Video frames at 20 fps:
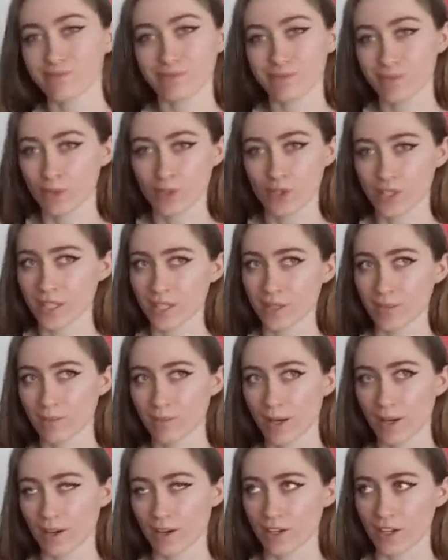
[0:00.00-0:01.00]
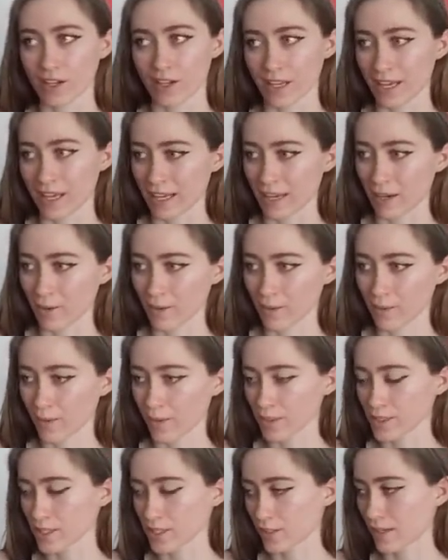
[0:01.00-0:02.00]
It was just like we all got to hang out, and we
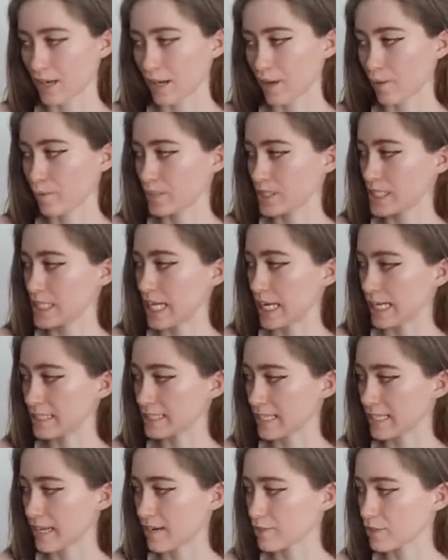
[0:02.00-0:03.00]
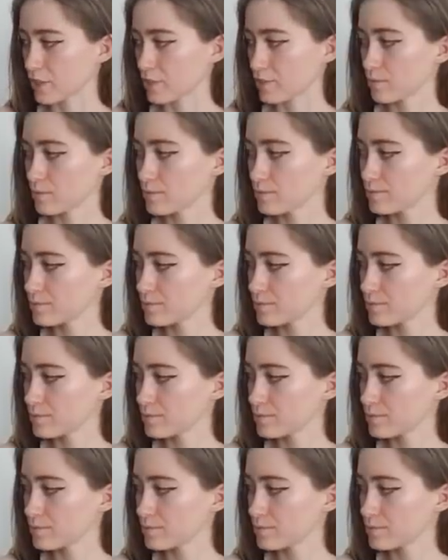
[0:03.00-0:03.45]
were all tuckered out and went to Denny's after.